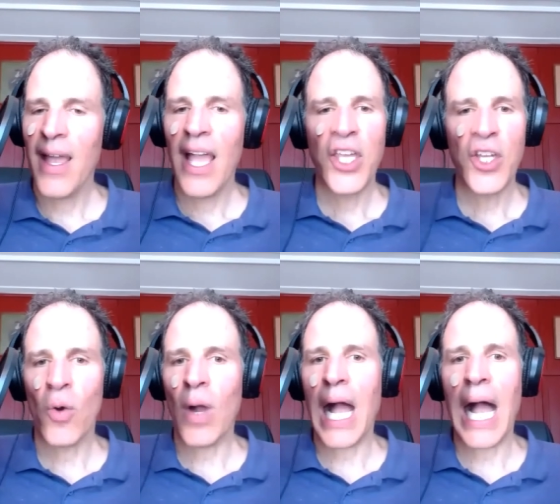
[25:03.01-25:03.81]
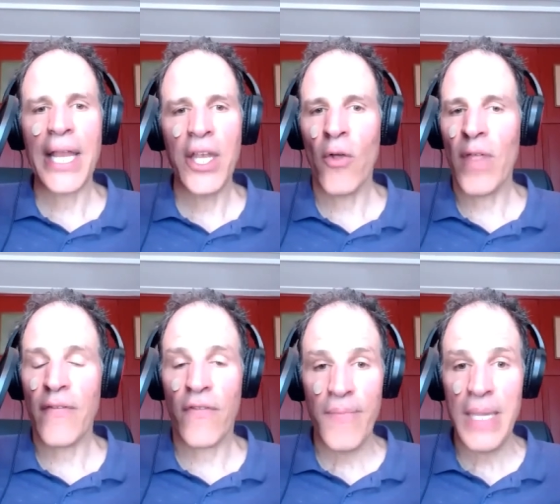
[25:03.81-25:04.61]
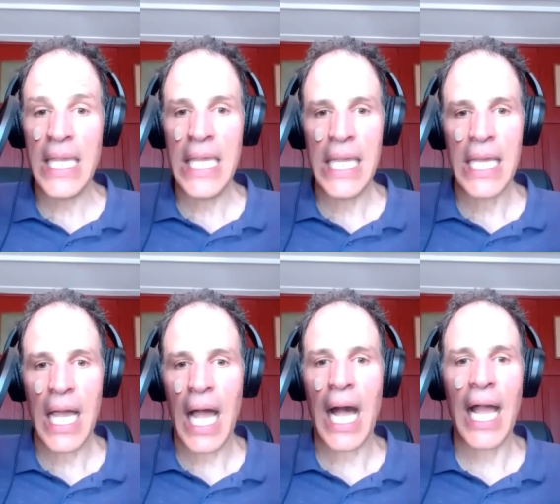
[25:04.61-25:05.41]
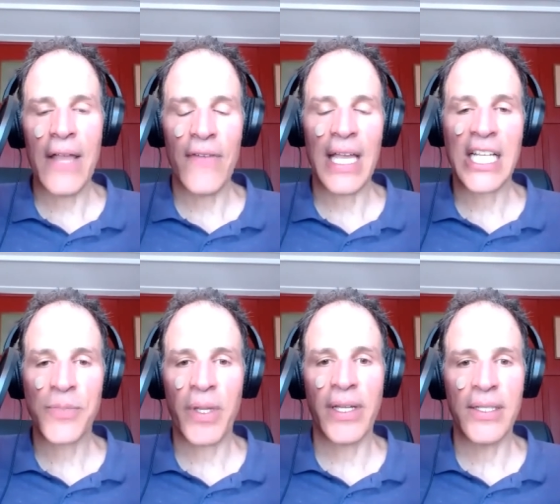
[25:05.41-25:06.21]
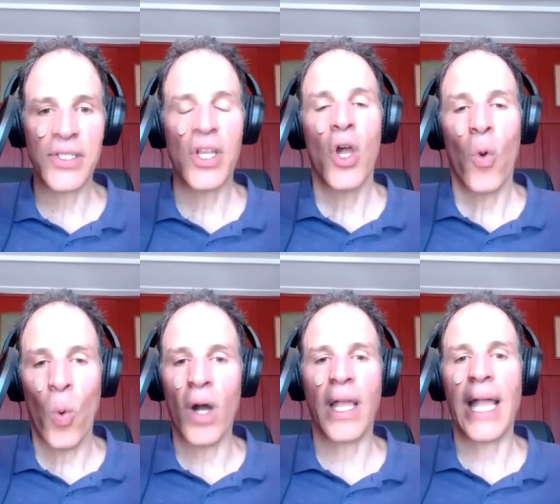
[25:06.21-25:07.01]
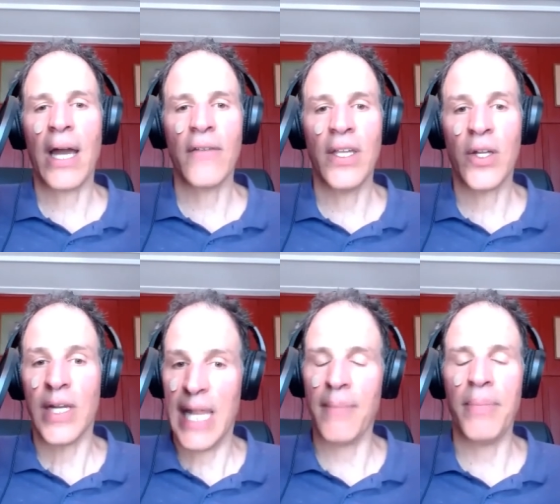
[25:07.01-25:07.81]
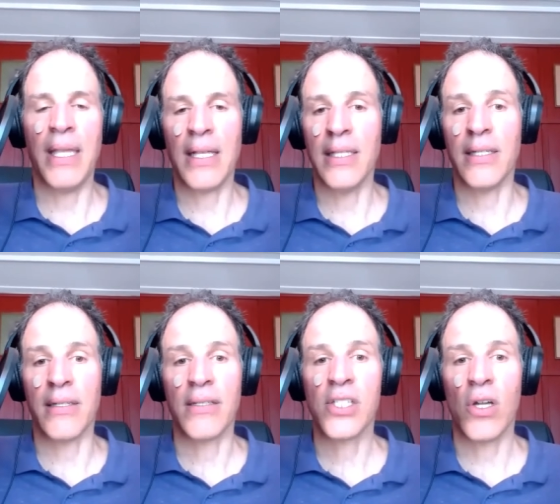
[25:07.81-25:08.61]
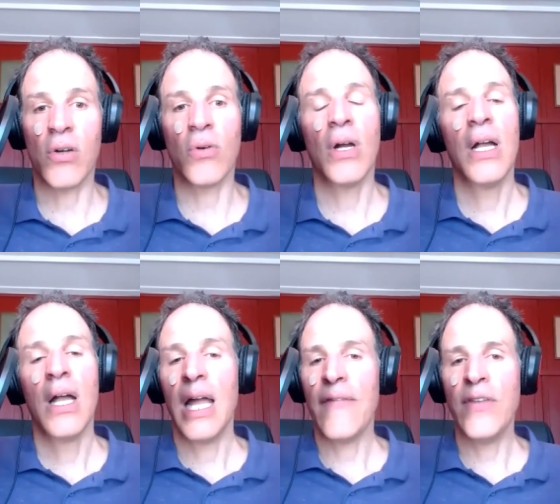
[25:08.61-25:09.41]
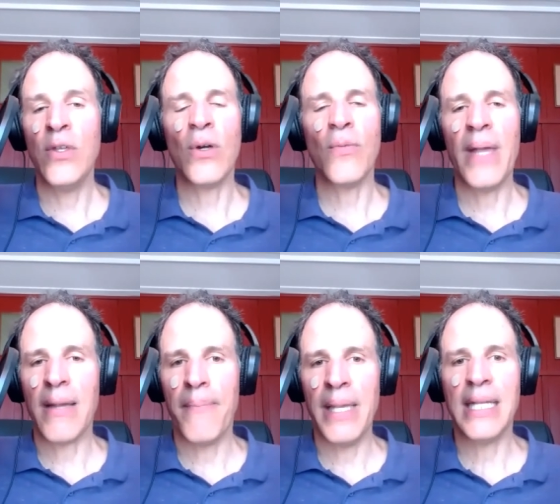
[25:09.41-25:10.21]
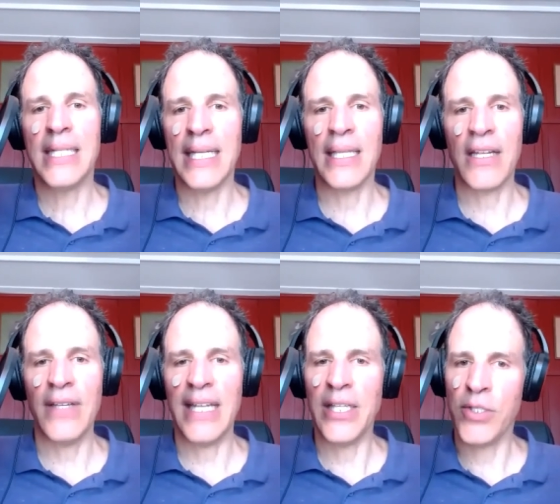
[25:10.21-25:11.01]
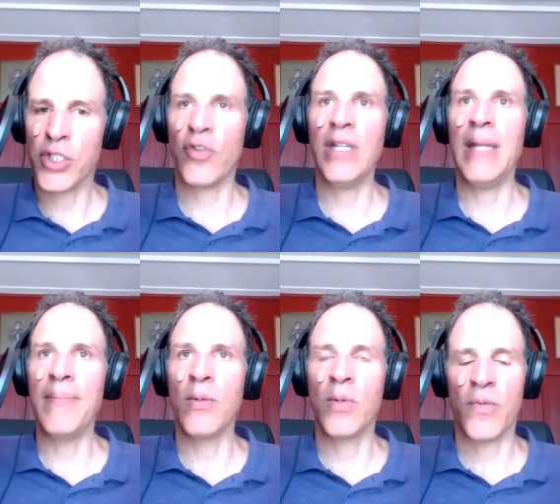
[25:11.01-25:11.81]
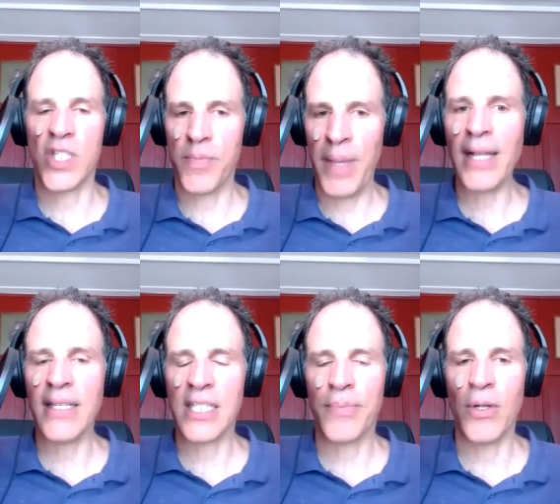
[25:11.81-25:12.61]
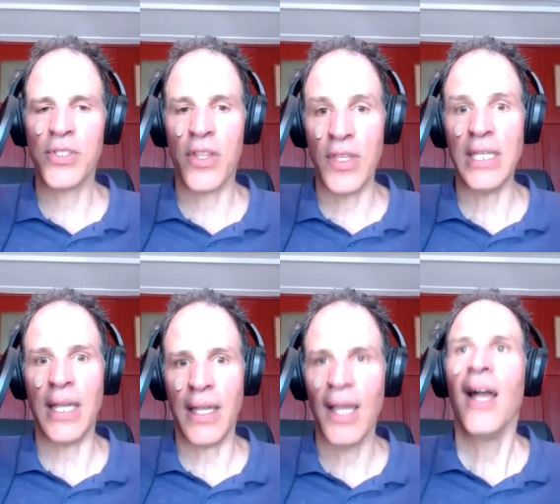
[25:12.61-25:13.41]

you know, I know that for me, I have experienced walking out of here and not being clear. So if you don't make a big deal out of it and you treat people with respect as opposed to thinking,